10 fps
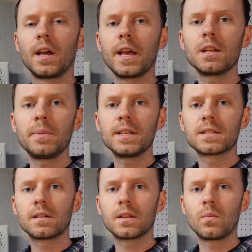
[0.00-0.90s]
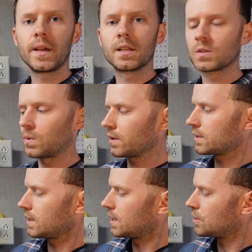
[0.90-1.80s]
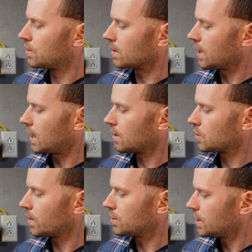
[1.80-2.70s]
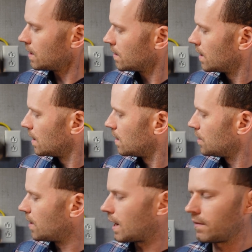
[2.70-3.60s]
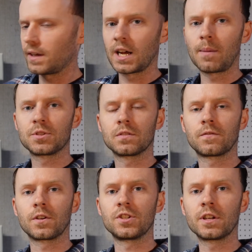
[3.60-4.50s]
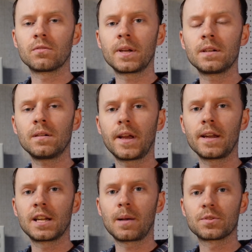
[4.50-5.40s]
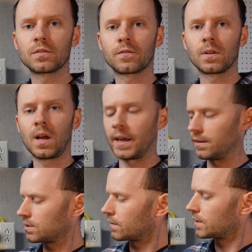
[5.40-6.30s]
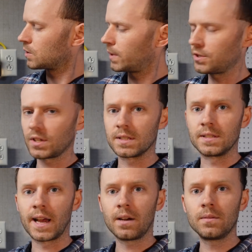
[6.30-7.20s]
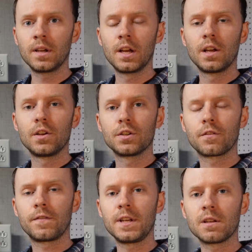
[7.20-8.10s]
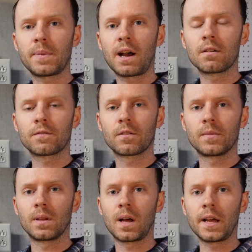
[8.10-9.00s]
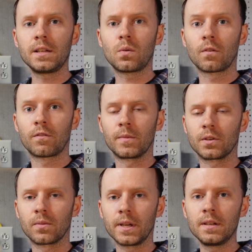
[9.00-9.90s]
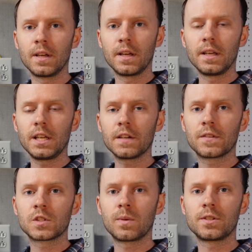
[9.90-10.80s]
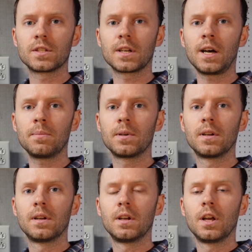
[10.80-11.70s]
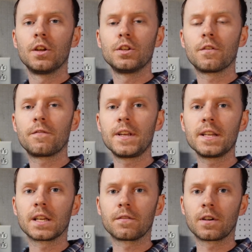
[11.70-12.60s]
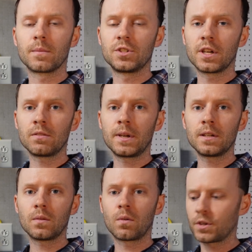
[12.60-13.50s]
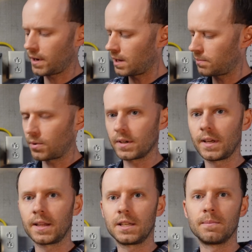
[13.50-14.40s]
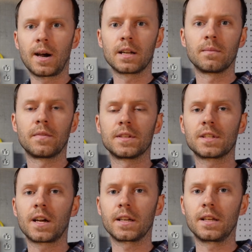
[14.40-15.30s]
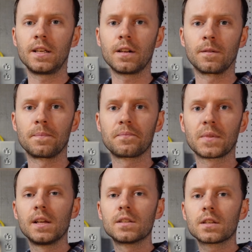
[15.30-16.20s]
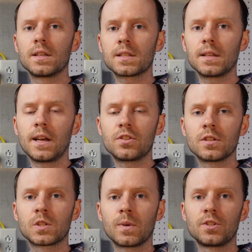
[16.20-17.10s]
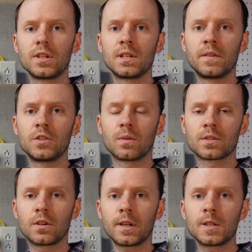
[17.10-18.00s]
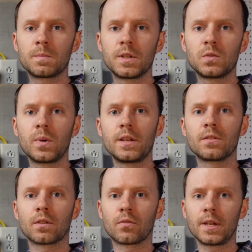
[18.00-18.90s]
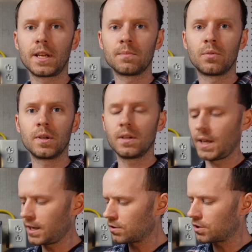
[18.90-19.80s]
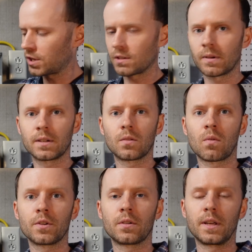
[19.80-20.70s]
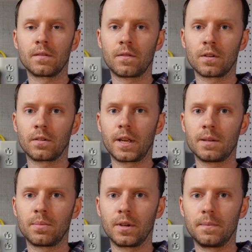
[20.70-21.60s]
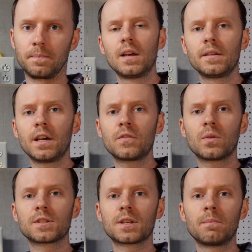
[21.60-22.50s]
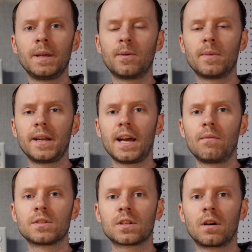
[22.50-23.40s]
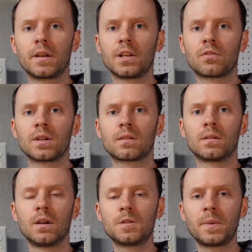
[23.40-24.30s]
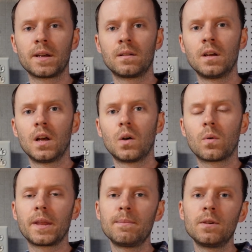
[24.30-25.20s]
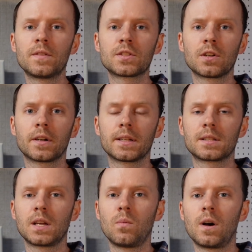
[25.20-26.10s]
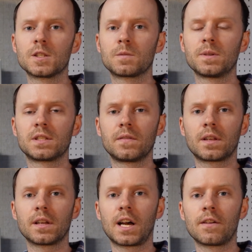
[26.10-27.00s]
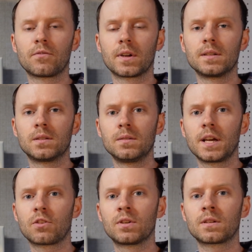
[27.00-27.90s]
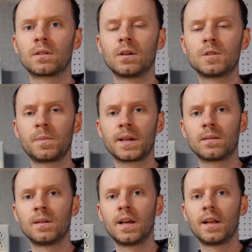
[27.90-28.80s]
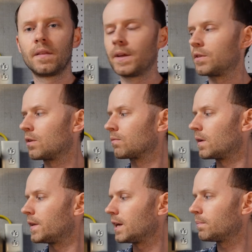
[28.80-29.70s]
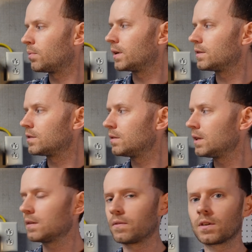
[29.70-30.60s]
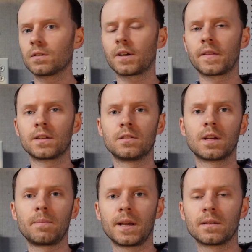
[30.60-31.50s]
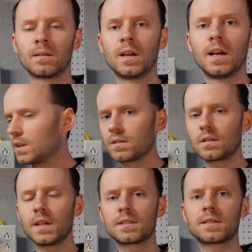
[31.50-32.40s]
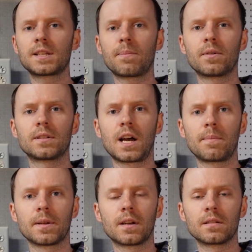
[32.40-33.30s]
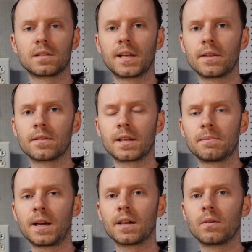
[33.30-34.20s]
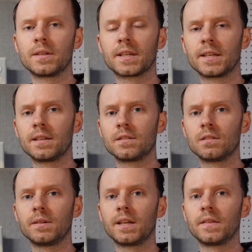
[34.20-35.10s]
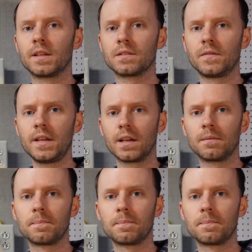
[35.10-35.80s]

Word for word: And basically the way this works is your toggle switch here, you have an option for generator and an option for line. So if the switch is down, you're feeding power from the line or from the grid. If the switch is up, you're feeding it from the generator or input at the bottom of the socket here. So this allows you to switch individual circuits between your grid input and your generator or your inverter input. Now of course some people might have what's called a critical loads panel where they move the circuits they want specifically off-grid to that critical loads panel then they'll run the input to the inverter and then to that panel. So that's a separate topic altogether that I'm not going to get into in this video.